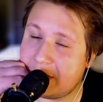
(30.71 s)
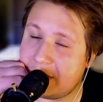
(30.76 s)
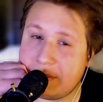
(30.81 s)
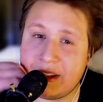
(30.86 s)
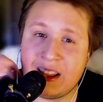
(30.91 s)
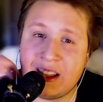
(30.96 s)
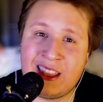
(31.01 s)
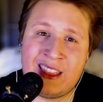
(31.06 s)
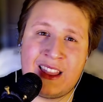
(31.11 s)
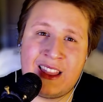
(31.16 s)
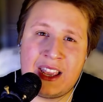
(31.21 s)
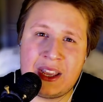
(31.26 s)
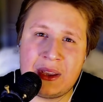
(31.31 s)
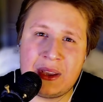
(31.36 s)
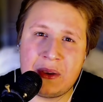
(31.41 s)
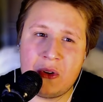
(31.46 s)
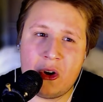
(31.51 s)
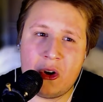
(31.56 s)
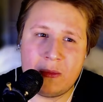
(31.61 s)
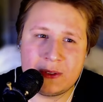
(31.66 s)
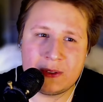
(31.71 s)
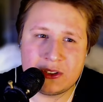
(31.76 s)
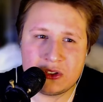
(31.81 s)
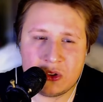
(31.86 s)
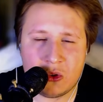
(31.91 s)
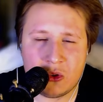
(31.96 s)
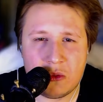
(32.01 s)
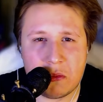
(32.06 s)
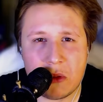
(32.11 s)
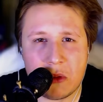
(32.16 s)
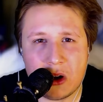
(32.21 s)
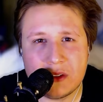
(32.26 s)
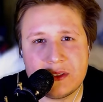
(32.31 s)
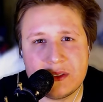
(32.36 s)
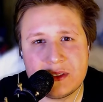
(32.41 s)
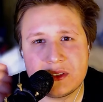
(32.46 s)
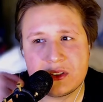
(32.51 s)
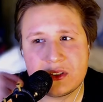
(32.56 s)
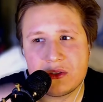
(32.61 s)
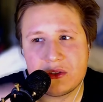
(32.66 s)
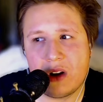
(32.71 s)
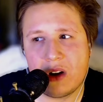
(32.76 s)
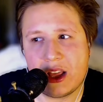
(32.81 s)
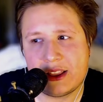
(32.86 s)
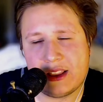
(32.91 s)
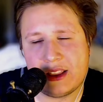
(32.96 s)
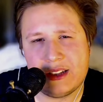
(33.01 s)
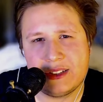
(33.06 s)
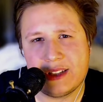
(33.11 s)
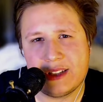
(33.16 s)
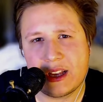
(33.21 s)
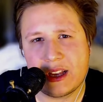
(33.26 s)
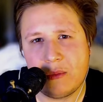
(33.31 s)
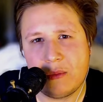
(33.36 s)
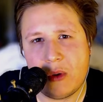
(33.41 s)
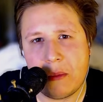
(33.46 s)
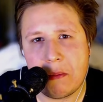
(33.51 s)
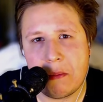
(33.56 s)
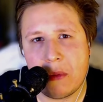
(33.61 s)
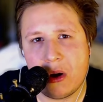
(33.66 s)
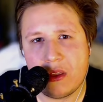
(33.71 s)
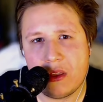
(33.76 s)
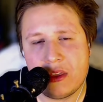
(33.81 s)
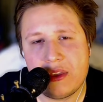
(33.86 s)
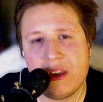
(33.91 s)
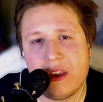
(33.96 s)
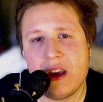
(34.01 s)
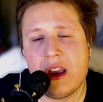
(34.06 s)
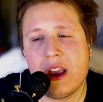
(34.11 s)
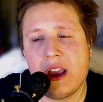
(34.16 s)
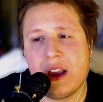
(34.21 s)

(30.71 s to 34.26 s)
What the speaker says: been like almost 2 months, or at least like 1 month,